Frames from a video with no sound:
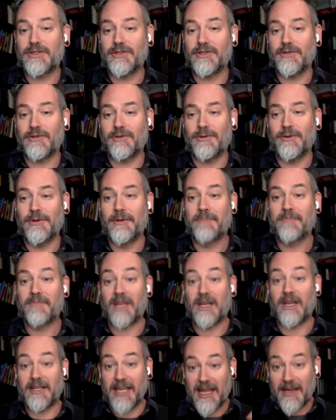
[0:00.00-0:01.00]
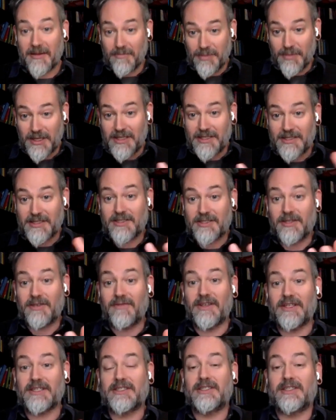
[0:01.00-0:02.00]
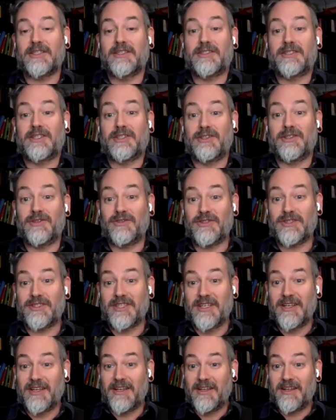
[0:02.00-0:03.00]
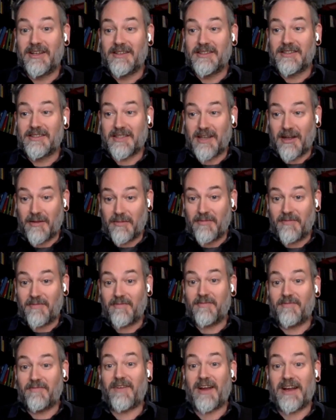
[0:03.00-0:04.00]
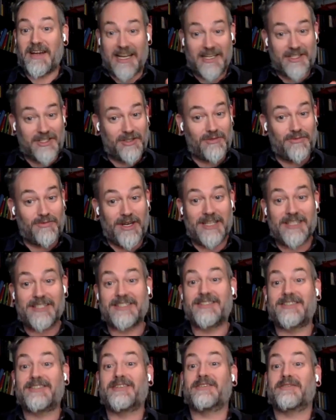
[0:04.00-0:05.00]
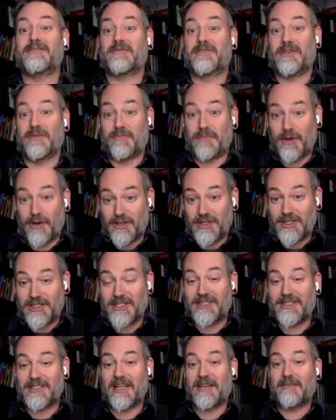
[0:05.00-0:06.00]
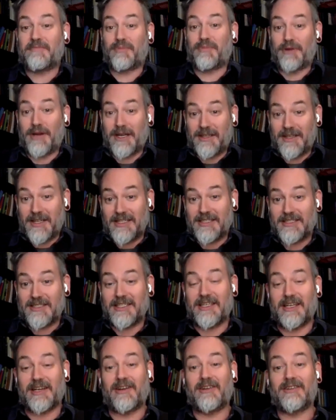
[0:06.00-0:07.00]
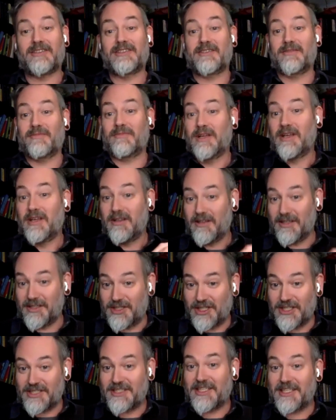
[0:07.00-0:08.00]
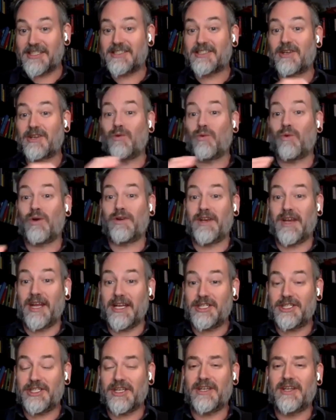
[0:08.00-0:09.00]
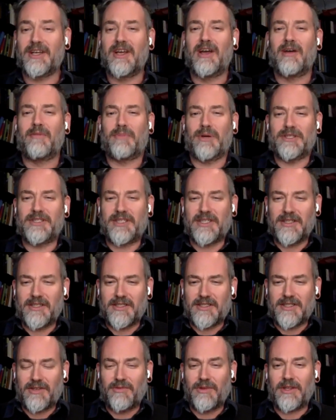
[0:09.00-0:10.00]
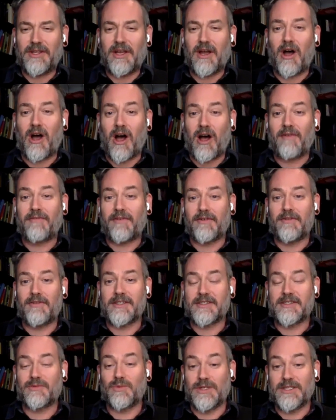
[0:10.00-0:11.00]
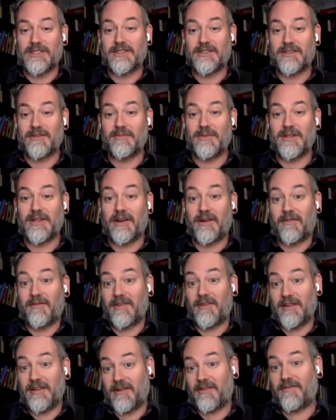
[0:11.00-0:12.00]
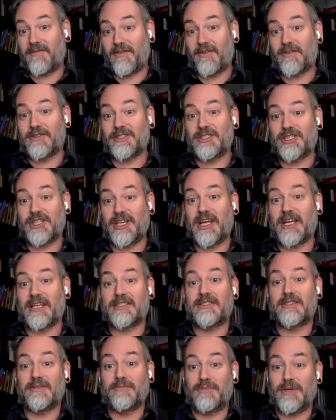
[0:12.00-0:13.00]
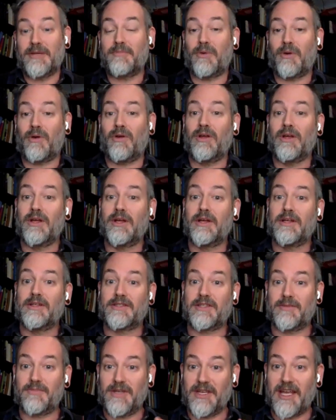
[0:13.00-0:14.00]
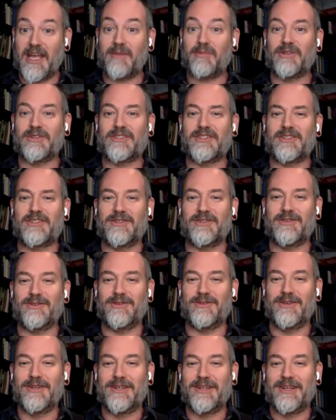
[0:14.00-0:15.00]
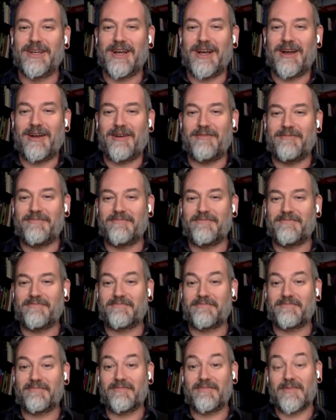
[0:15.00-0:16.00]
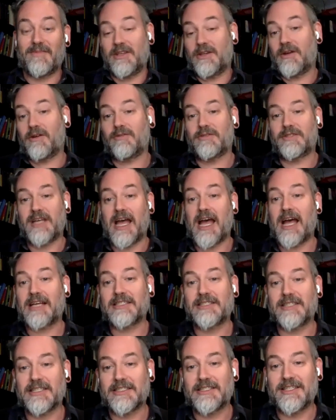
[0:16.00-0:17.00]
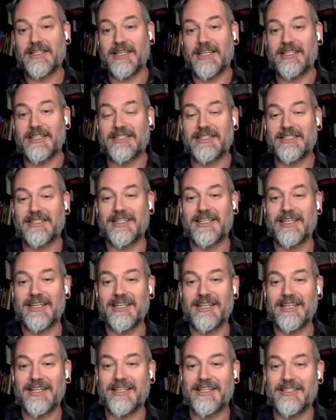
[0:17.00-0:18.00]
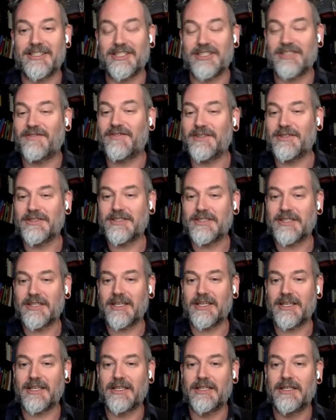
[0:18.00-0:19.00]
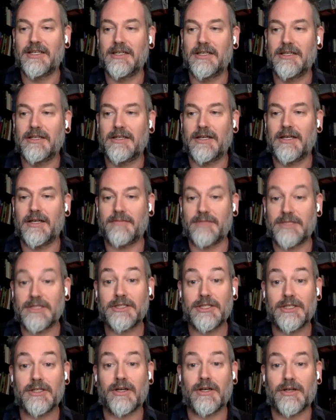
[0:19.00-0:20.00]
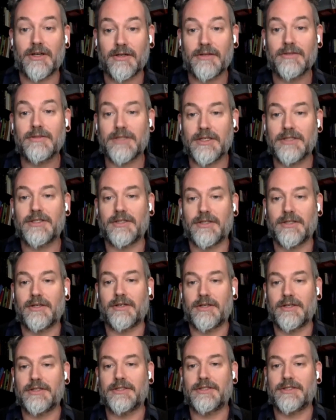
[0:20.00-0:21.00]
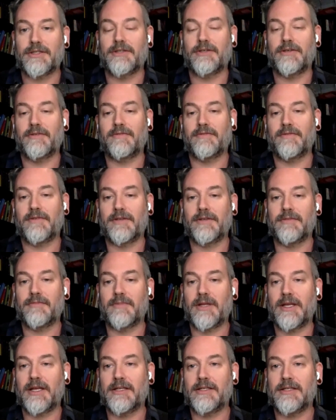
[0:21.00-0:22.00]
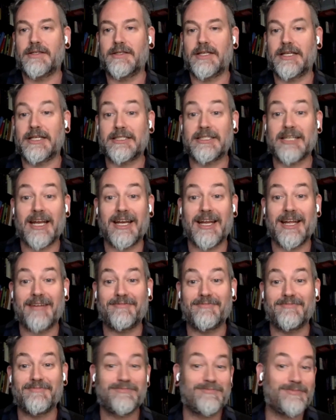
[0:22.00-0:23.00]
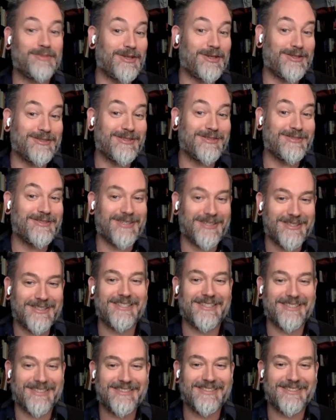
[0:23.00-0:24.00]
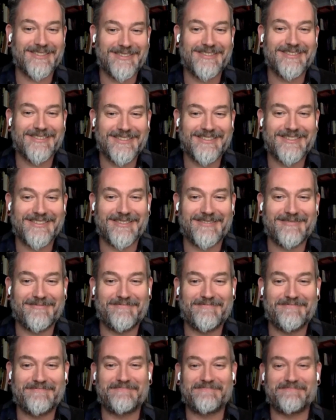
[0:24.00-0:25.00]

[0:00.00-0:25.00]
to, again, be in service, to use some financial risk to purchase and bring these here, and some logistics coordination, but to really offer this wisdom in their first chance to people to be able to to access this. It just feels like such an honor to serve, and exciting, but also daunting too. So.